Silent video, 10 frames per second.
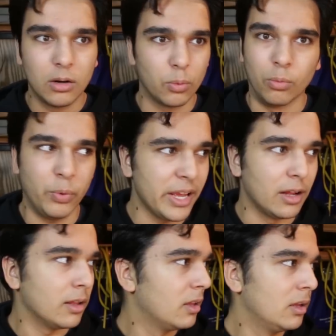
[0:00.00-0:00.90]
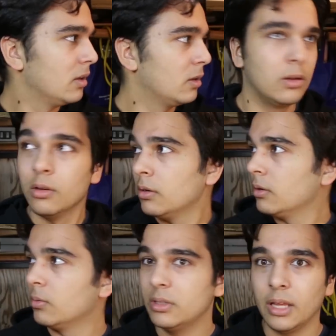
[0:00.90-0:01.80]
R real.
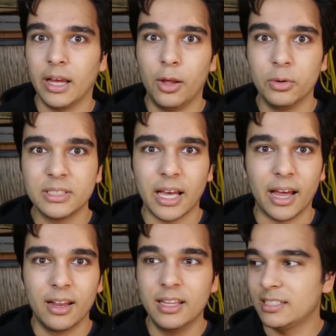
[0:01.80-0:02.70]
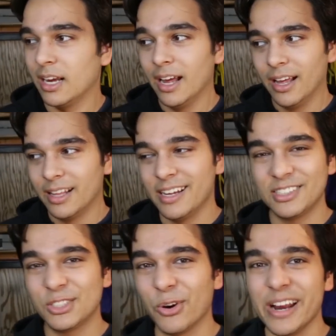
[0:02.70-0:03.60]
The hell is that? This
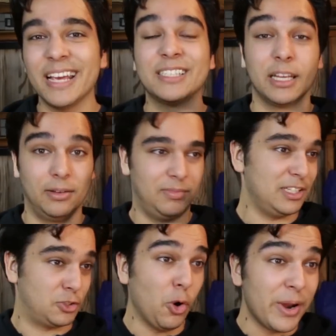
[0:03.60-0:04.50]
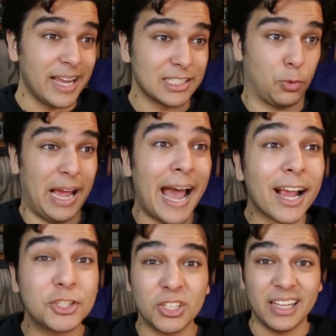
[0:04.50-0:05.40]
this story is this story is
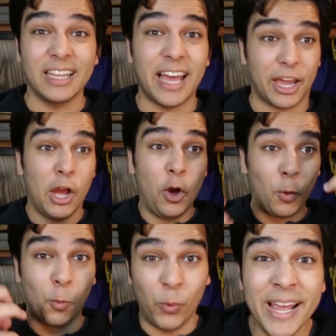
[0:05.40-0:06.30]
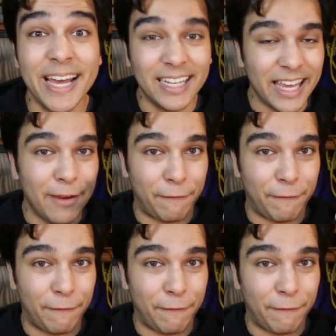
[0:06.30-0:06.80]
actually like really